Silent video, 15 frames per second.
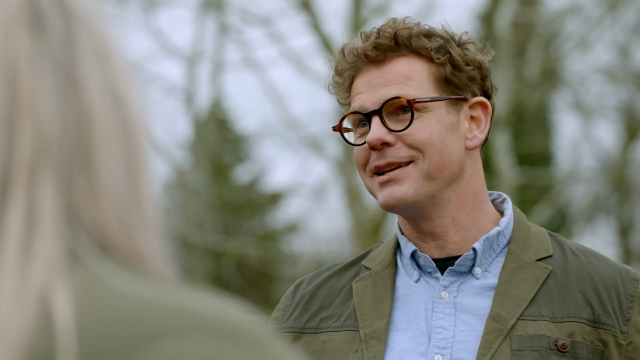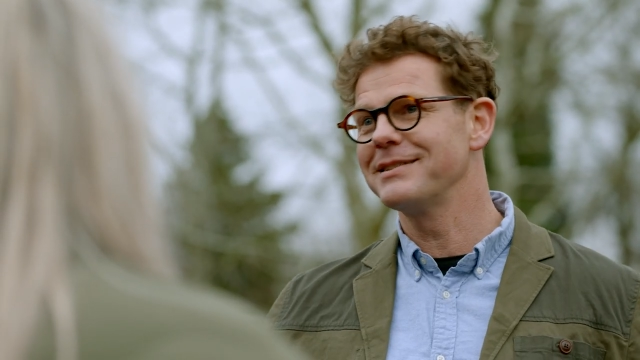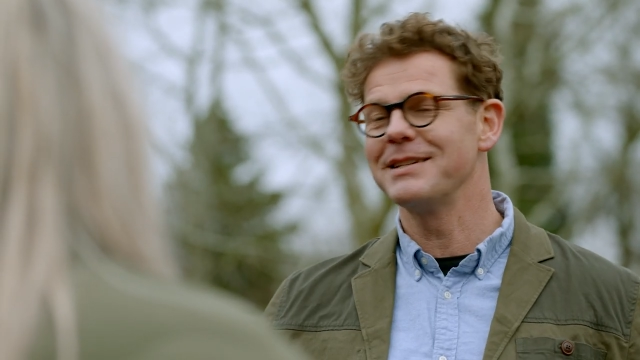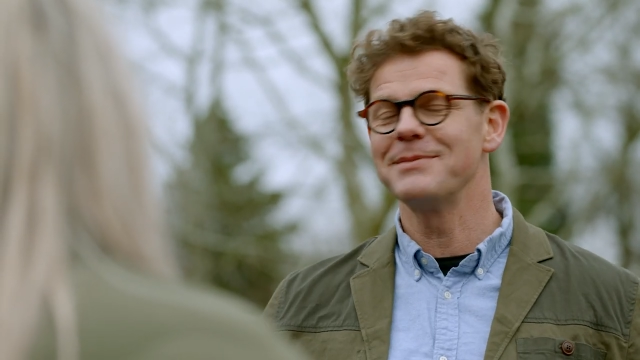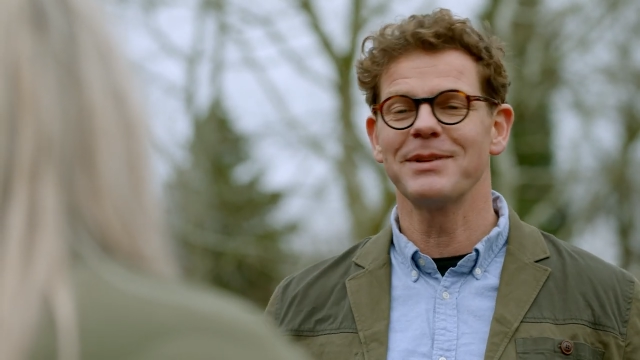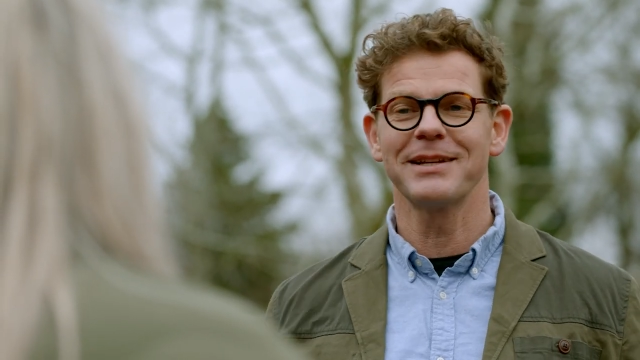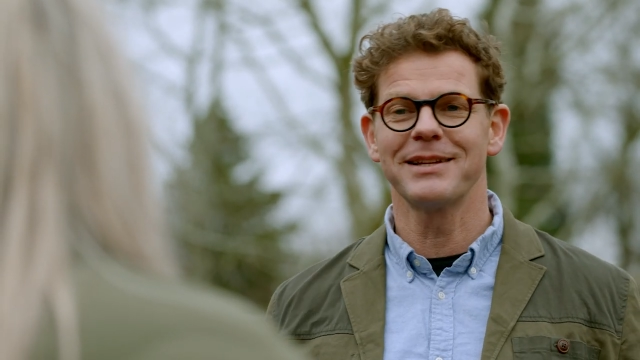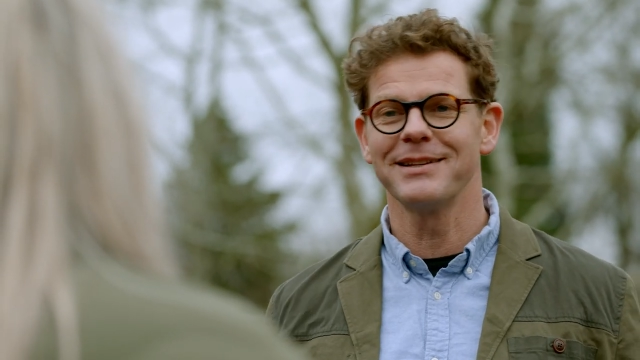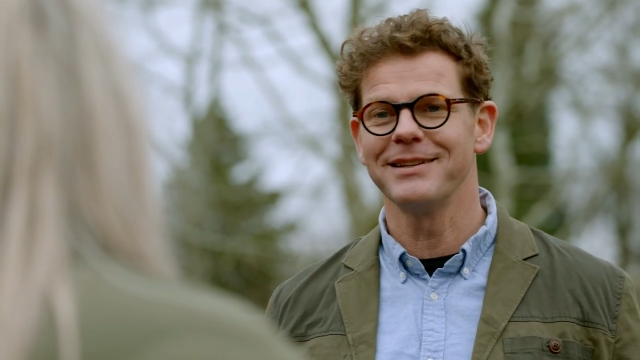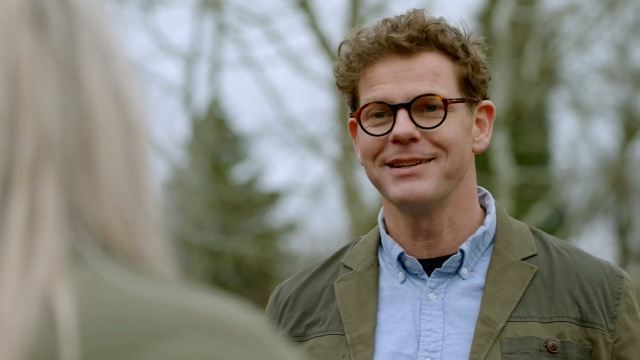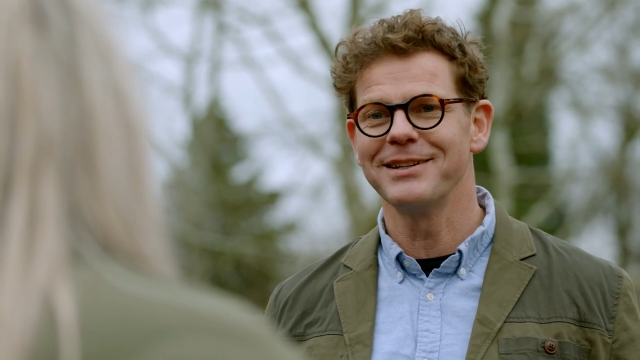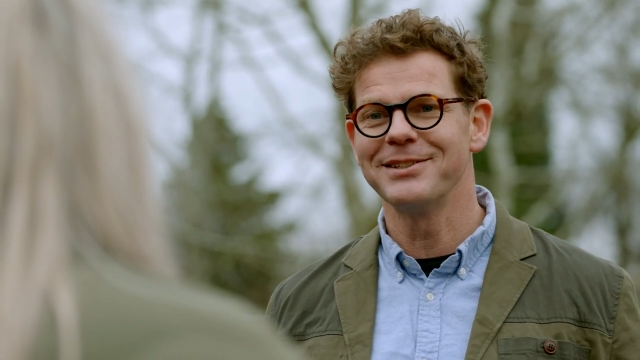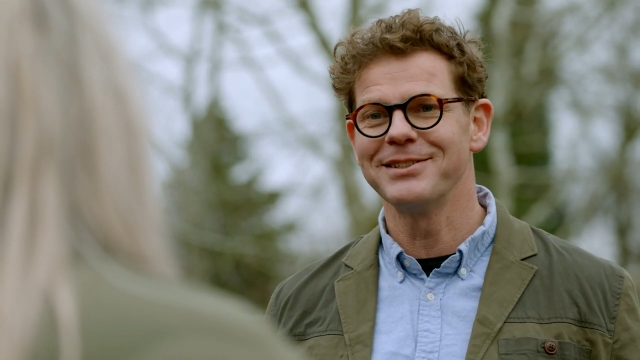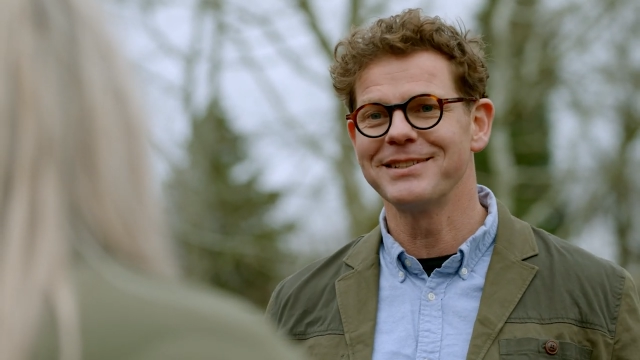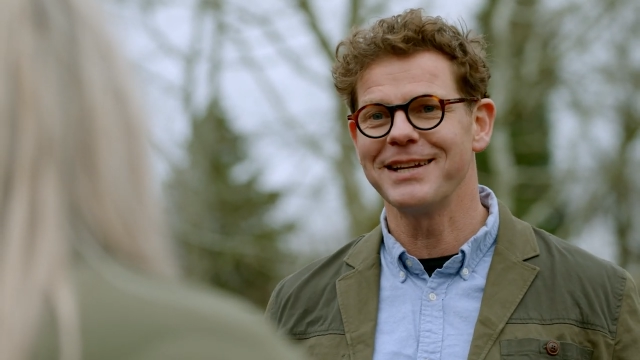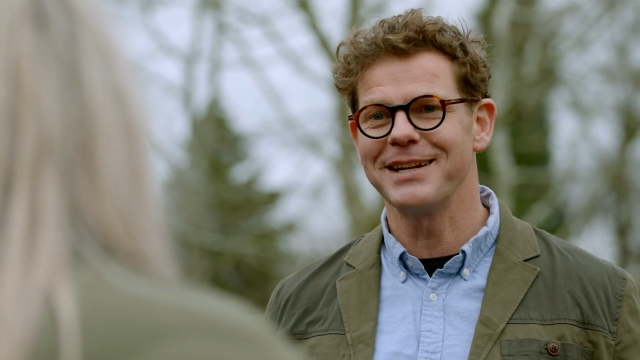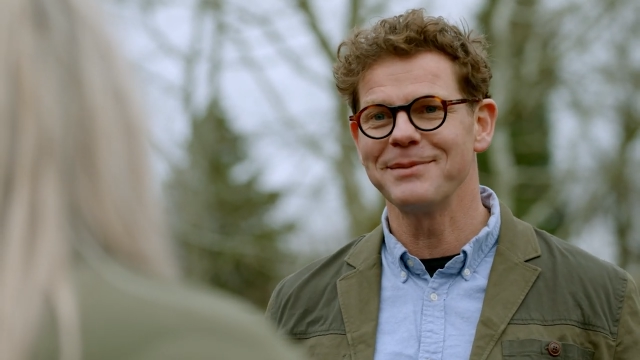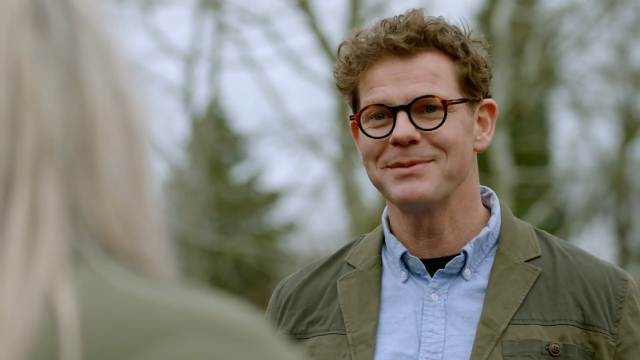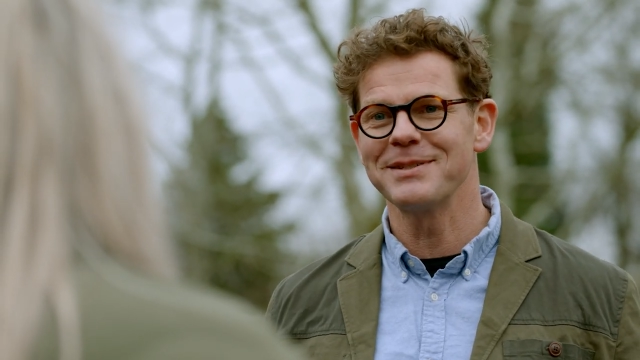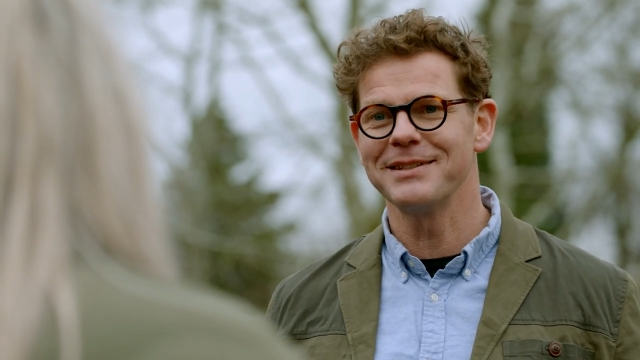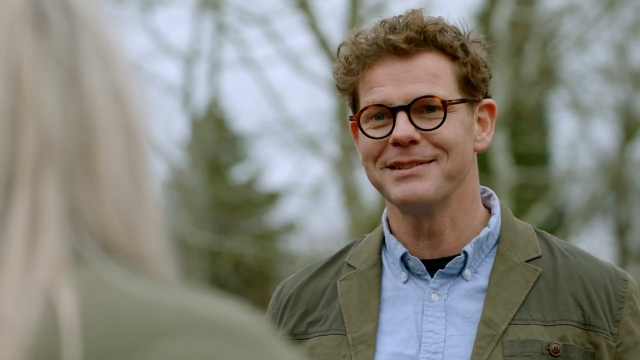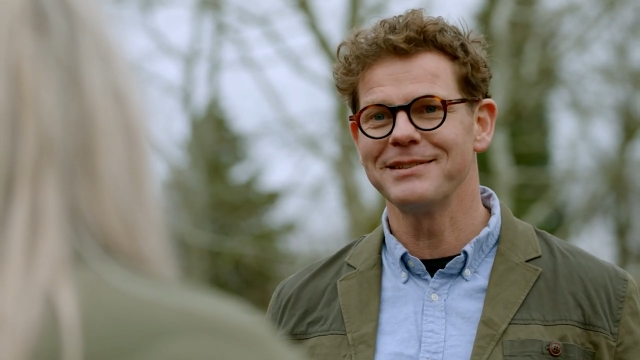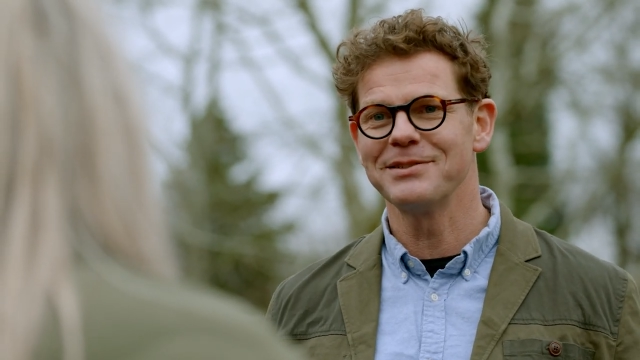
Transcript: it seems like a good time to